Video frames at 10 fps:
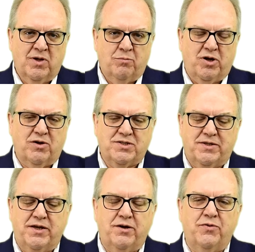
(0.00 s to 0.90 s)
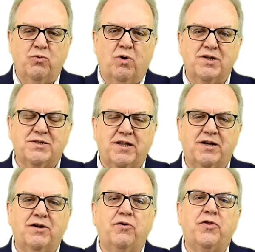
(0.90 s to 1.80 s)
because they're the ones that
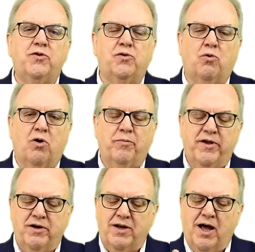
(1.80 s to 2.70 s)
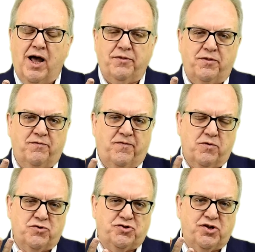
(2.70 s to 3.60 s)
are the norm. They're not the
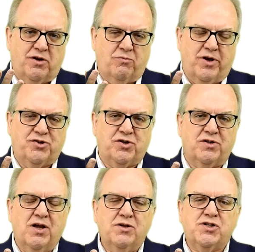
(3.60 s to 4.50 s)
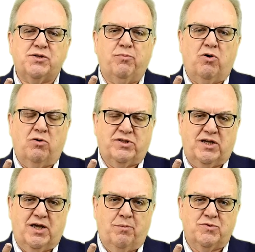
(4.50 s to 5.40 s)
first generation small
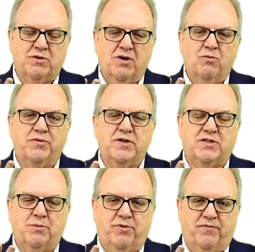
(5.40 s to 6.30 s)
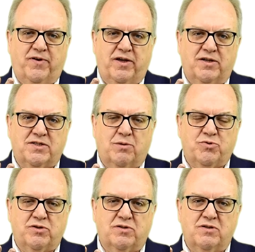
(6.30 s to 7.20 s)
teams with these simplifying
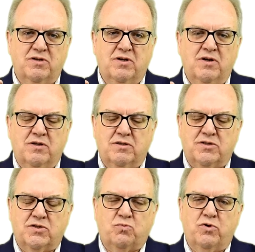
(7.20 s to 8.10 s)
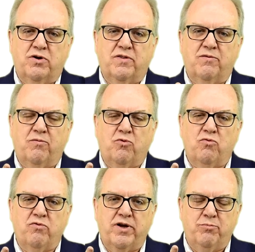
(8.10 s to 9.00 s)
assumptions. This is where the
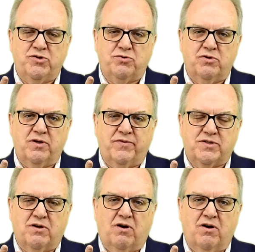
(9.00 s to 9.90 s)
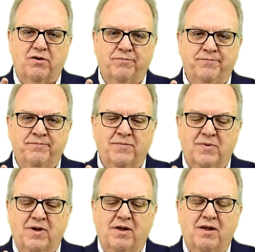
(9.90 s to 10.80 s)
great majority of us are.
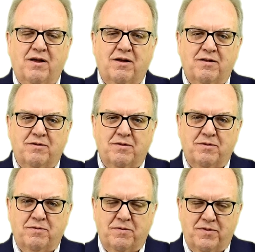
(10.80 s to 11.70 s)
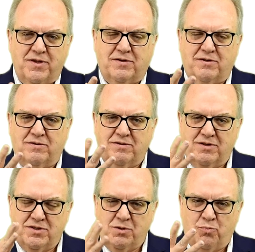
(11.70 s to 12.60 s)
This
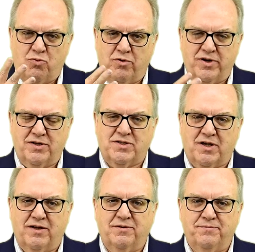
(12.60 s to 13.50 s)
is an important insight.